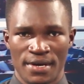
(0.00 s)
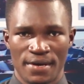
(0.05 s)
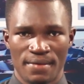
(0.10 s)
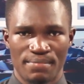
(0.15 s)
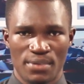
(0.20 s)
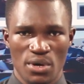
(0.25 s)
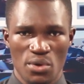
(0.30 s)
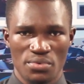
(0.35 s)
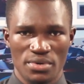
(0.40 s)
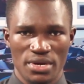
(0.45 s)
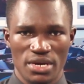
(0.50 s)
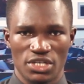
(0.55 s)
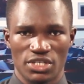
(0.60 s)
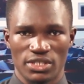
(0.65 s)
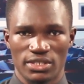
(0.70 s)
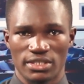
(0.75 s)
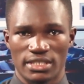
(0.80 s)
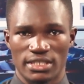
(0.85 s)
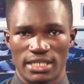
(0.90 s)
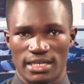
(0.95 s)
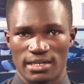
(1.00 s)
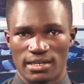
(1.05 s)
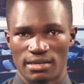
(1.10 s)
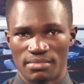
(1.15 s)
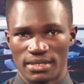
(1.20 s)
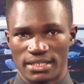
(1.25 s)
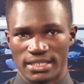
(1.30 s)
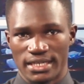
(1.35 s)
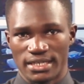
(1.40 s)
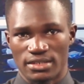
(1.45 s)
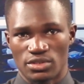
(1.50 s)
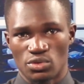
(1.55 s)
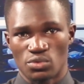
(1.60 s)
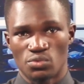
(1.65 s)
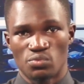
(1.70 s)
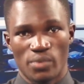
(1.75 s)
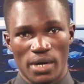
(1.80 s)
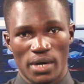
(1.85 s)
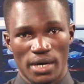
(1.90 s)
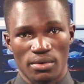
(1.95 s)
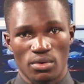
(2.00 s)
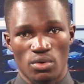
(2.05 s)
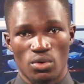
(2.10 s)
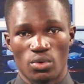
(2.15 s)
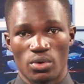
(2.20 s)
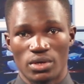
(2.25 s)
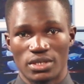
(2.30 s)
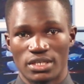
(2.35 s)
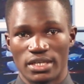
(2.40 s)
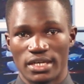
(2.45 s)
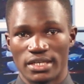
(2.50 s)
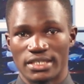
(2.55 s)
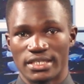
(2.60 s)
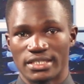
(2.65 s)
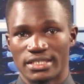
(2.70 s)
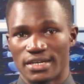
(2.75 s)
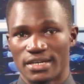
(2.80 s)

Both nations are committed to well-coordinated